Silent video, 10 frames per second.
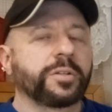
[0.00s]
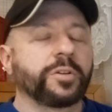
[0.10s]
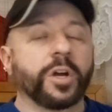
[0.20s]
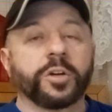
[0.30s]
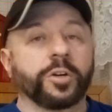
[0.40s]

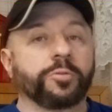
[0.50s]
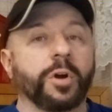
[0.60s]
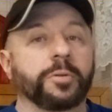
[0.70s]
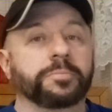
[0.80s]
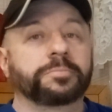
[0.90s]
you're not going to
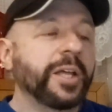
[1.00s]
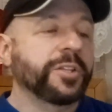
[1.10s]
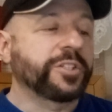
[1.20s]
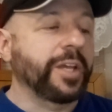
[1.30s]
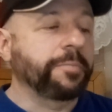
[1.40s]
grow.
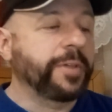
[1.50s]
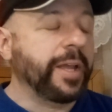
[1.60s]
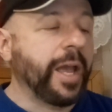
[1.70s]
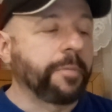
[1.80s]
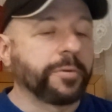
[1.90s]
The same
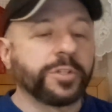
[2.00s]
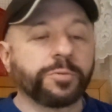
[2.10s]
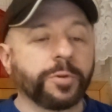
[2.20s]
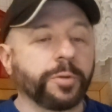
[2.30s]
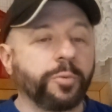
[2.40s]
thing
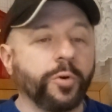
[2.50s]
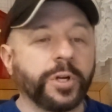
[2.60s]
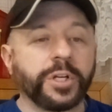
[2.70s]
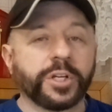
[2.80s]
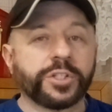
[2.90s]
happens with a
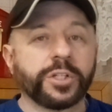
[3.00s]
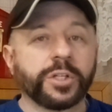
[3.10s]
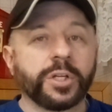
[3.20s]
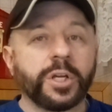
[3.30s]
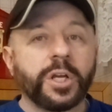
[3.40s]
porn
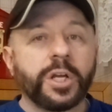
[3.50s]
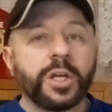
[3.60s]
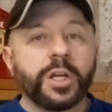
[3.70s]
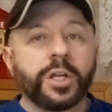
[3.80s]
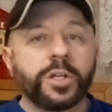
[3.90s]
addiction.
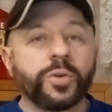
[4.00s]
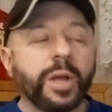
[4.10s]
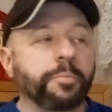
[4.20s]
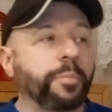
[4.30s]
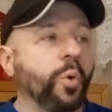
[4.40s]
You
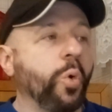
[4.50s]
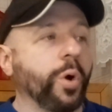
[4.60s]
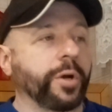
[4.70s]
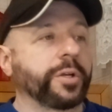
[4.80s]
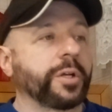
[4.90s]
get
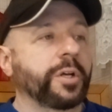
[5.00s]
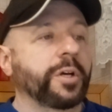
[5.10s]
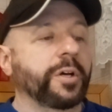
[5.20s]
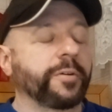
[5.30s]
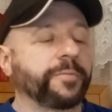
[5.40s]
bored
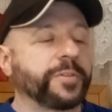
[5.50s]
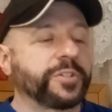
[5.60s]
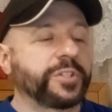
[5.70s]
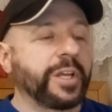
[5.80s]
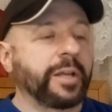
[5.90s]
of the
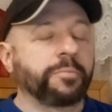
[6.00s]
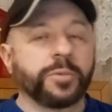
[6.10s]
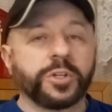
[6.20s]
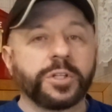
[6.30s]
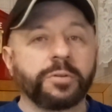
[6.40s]
same
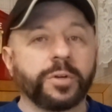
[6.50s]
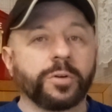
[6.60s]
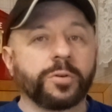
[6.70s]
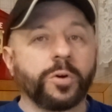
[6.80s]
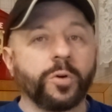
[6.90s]

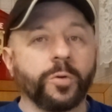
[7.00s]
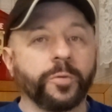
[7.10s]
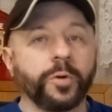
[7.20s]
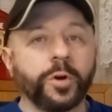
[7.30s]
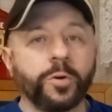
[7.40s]
material
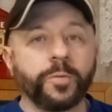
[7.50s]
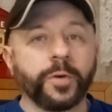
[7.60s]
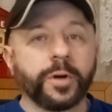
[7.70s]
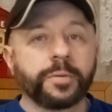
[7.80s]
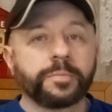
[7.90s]
over and
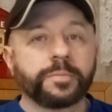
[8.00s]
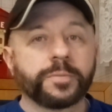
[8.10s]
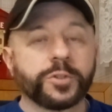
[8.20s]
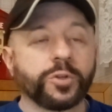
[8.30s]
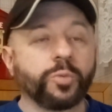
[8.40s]
over.
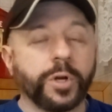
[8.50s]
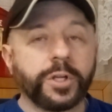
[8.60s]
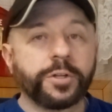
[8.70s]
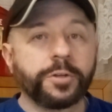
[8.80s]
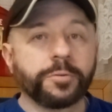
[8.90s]
So what
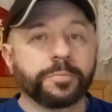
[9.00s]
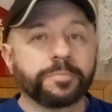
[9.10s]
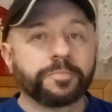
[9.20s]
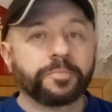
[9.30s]
do you do?